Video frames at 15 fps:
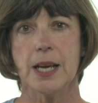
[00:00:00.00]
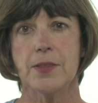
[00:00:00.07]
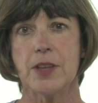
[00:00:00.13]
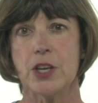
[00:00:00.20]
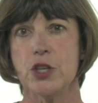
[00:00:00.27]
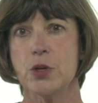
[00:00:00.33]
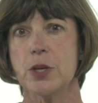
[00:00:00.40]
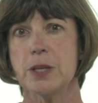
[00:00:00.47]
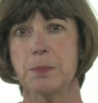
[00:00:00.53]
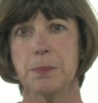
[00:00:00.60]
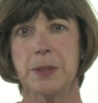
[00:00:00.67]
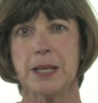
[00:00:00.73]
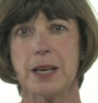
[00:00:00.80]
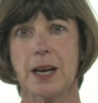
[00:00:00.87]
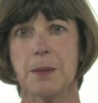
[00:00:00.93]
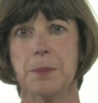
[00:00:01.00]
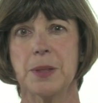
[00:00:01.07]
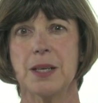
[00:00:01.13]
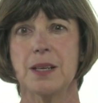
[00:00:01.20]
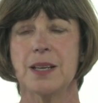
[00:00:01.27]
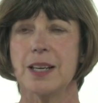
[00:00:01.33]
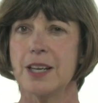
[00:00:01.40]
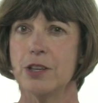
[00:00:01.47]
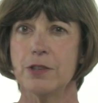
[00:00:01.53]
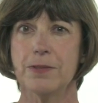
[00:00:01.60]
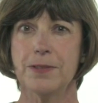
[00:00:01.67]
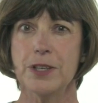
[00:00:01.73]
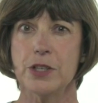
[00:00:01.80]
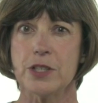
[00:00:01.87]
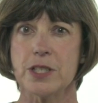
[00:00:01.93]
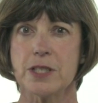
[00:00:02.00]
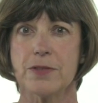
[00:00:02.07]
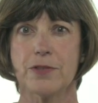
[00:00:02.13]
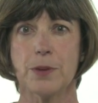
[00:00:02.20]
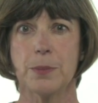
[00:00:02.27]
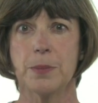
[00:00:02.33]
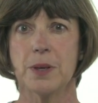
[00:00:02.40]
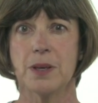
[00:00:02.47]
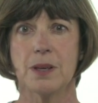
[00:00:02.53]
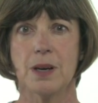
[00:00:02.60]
that you can pick up interference from